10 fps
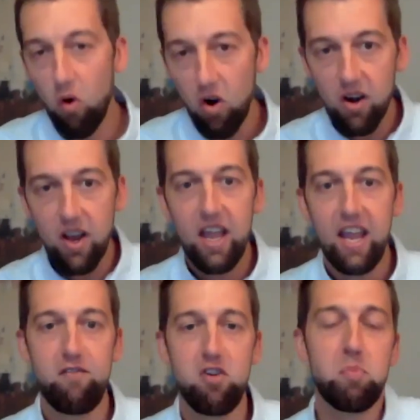Or
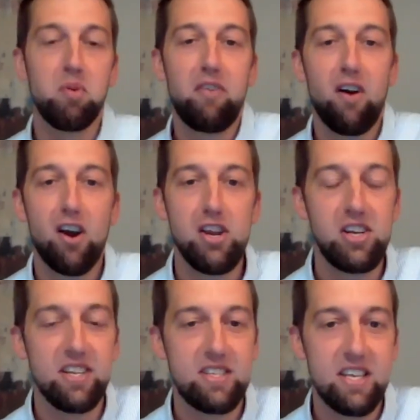if you prefer,
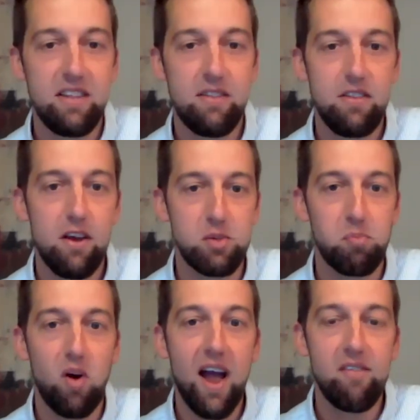you can send
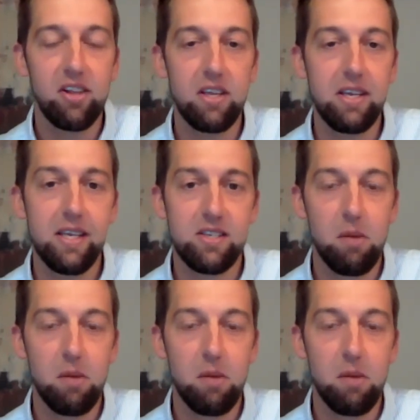those privately